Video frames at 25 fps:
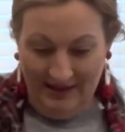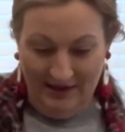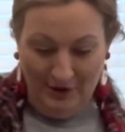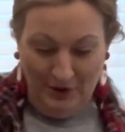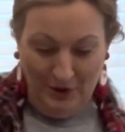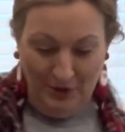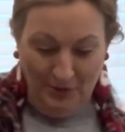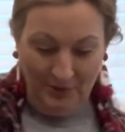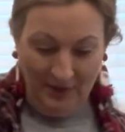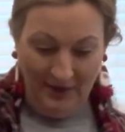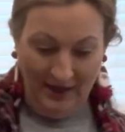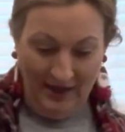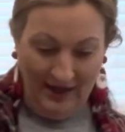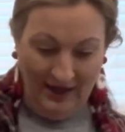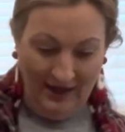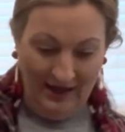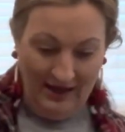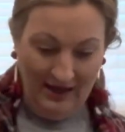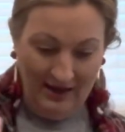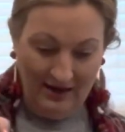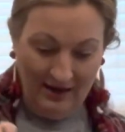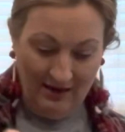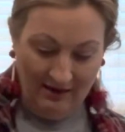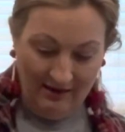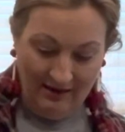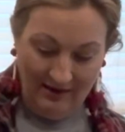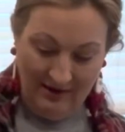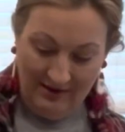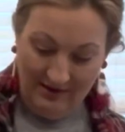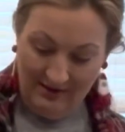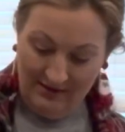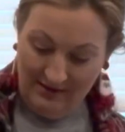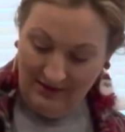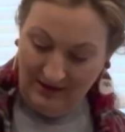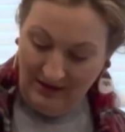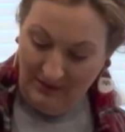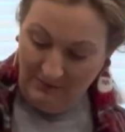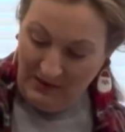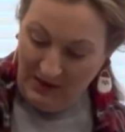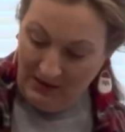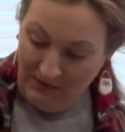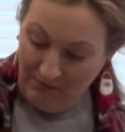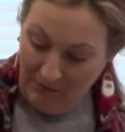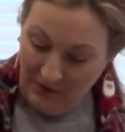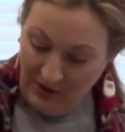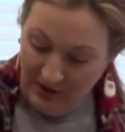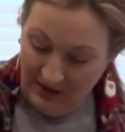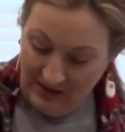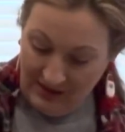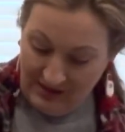Okay, guys, let me
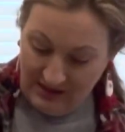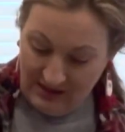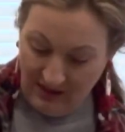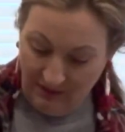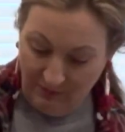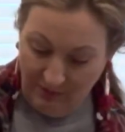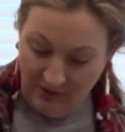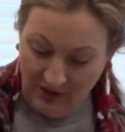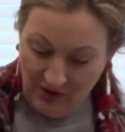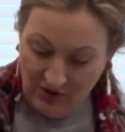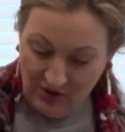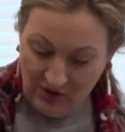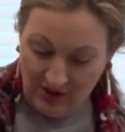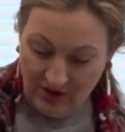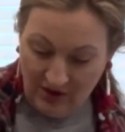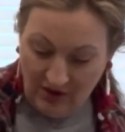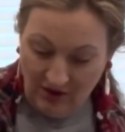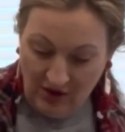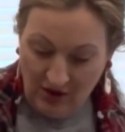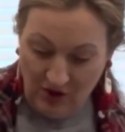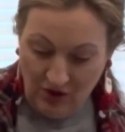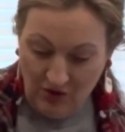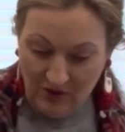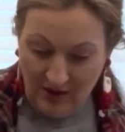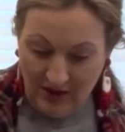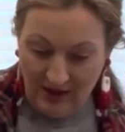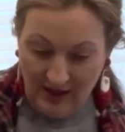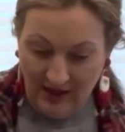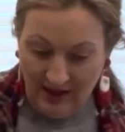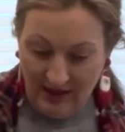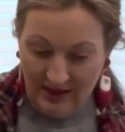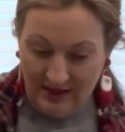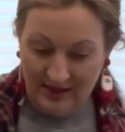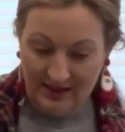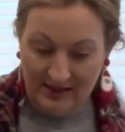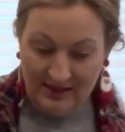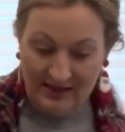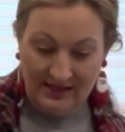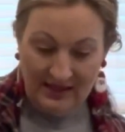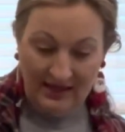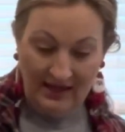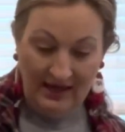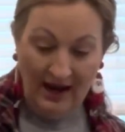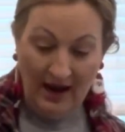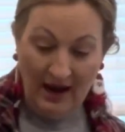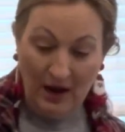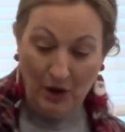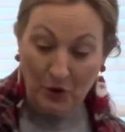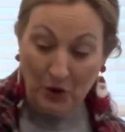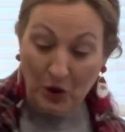put this up here so you can kind of see
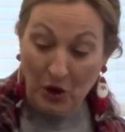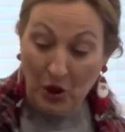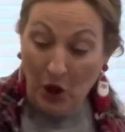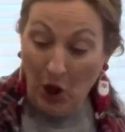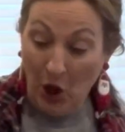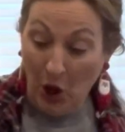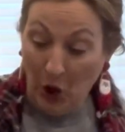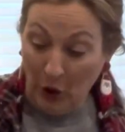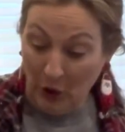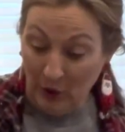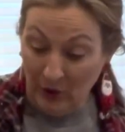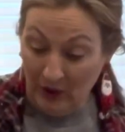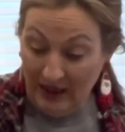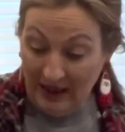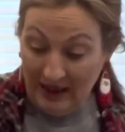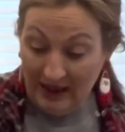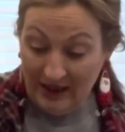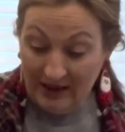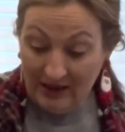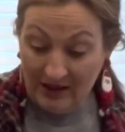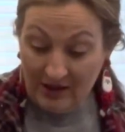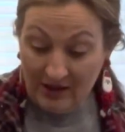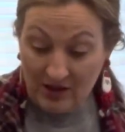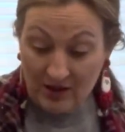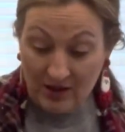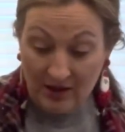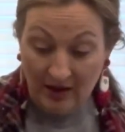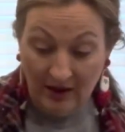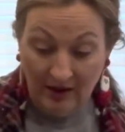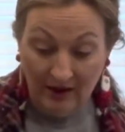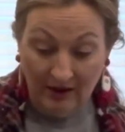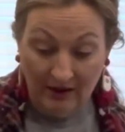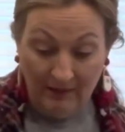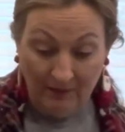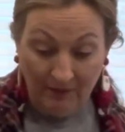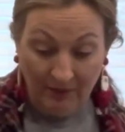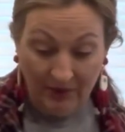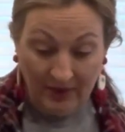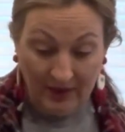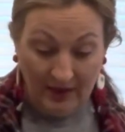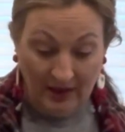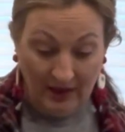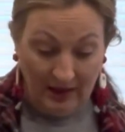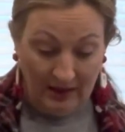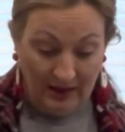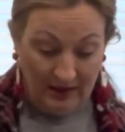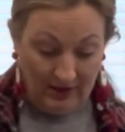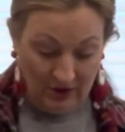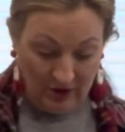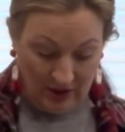how coated the
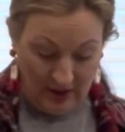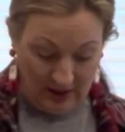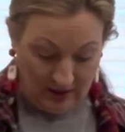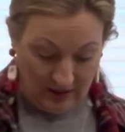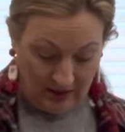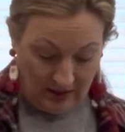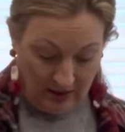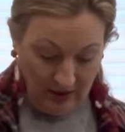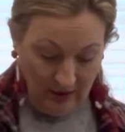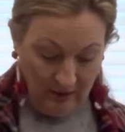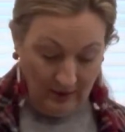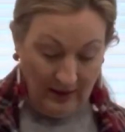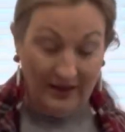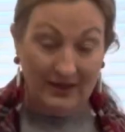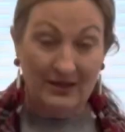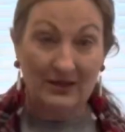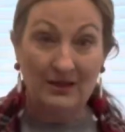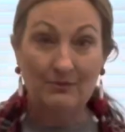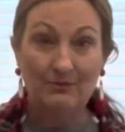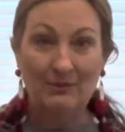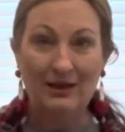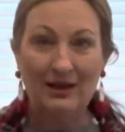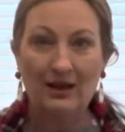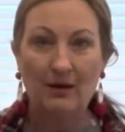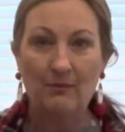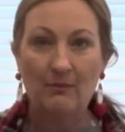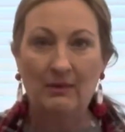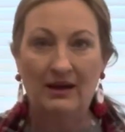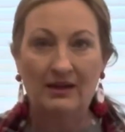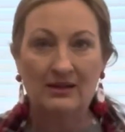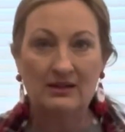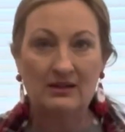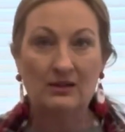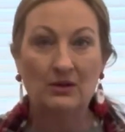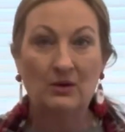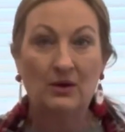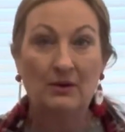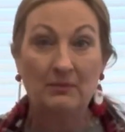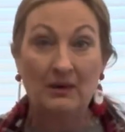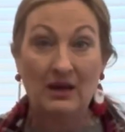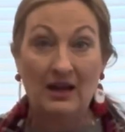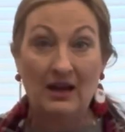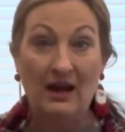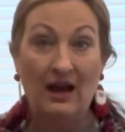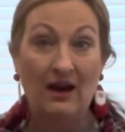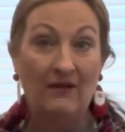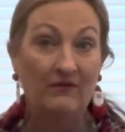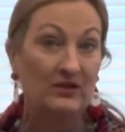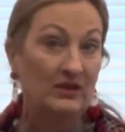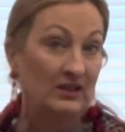Chex. Oh, I did make a mess, so I'm gonna
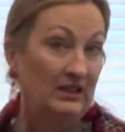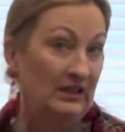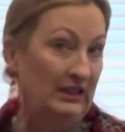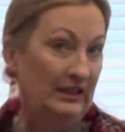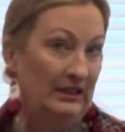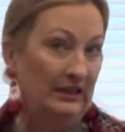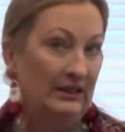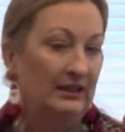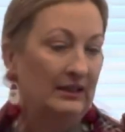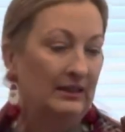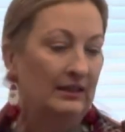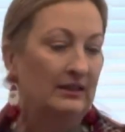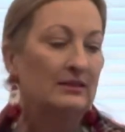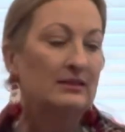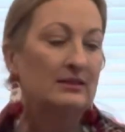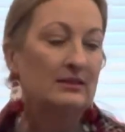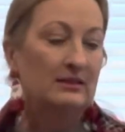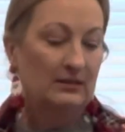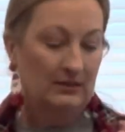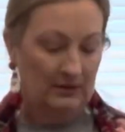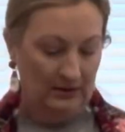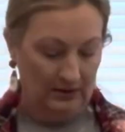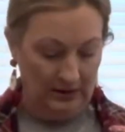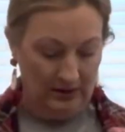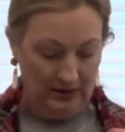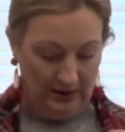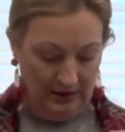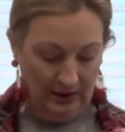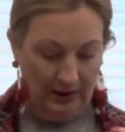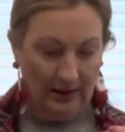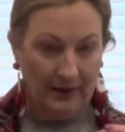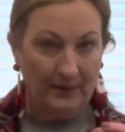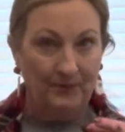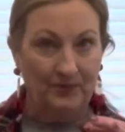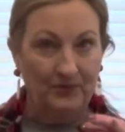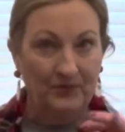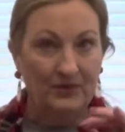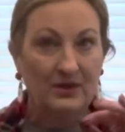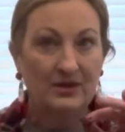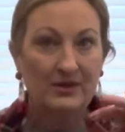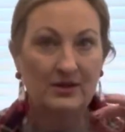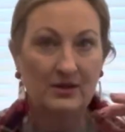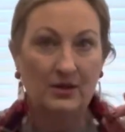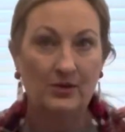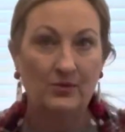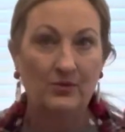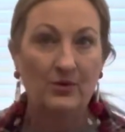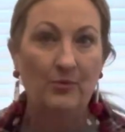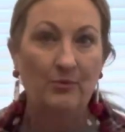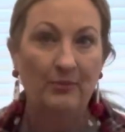have to eat this. Yeah, so
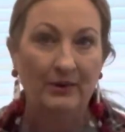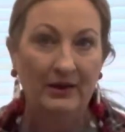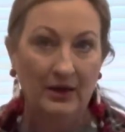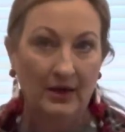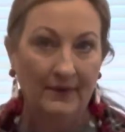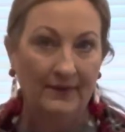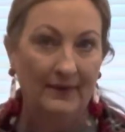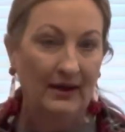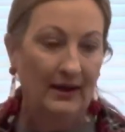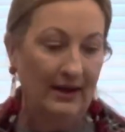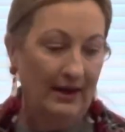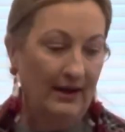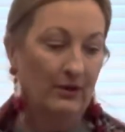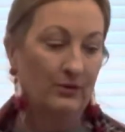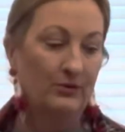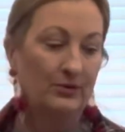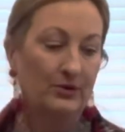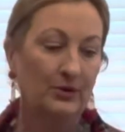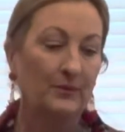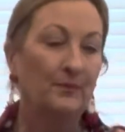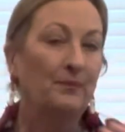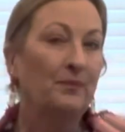it won't be on the counter.